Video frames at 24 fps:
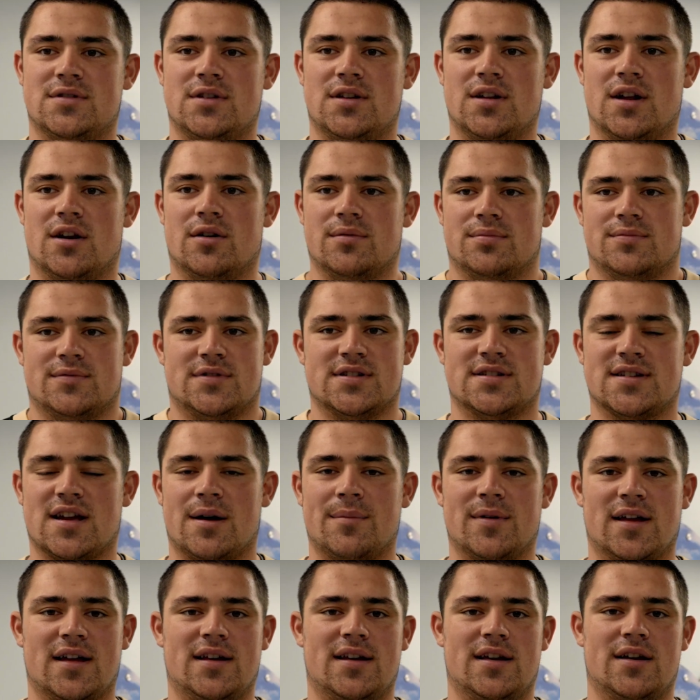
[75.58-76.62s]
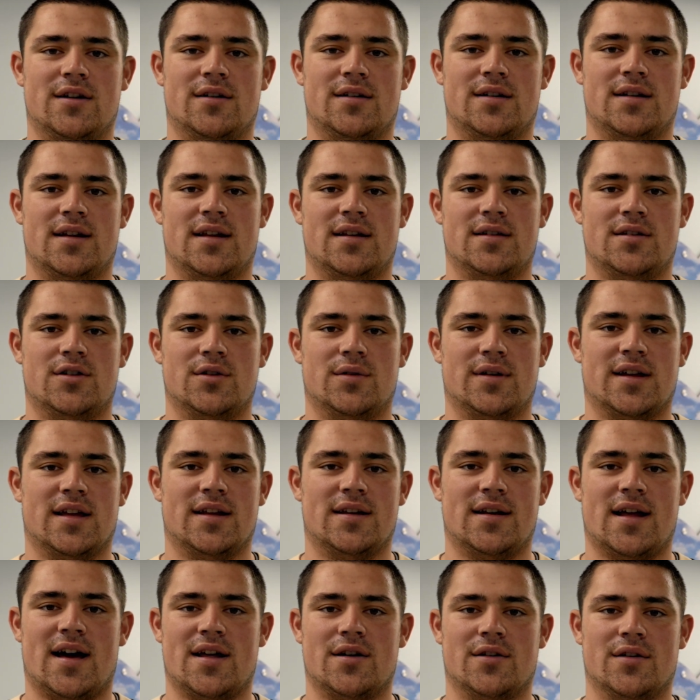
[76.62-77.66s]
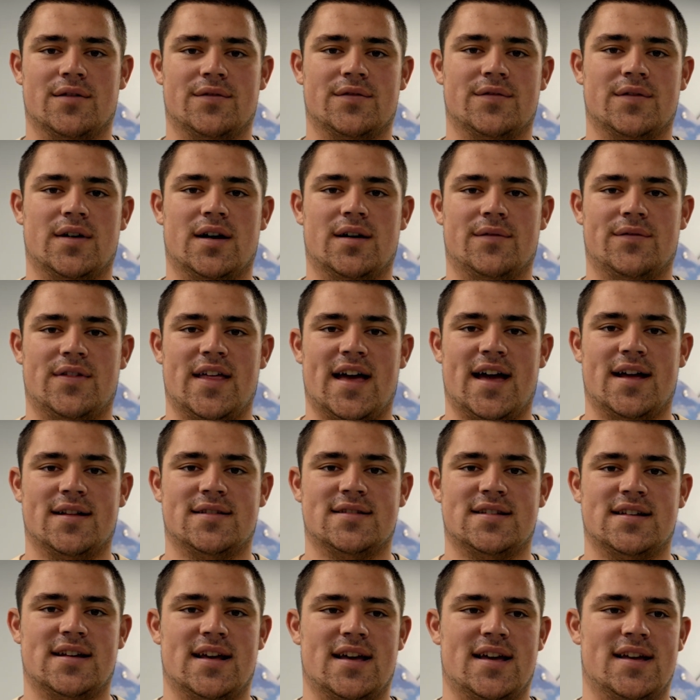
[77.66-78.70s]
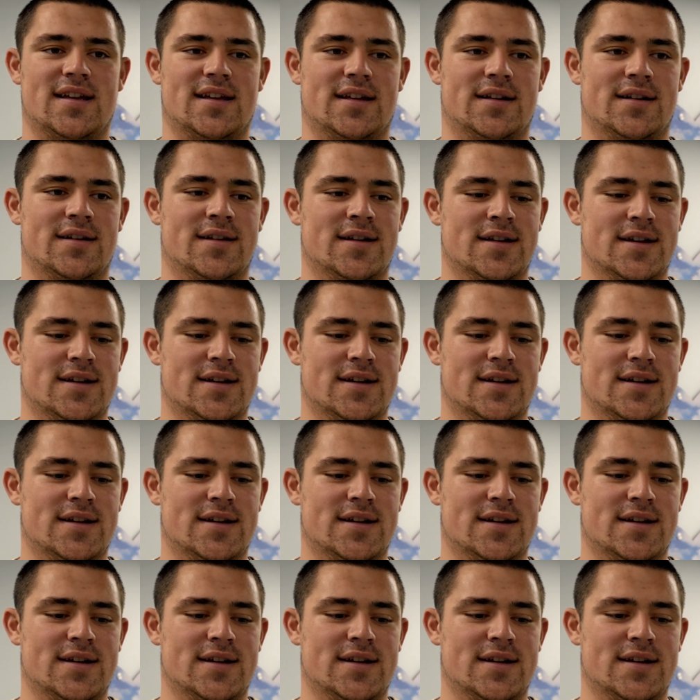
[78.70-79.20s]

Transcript: You know, just coming in here and doing it in honor of that today. And,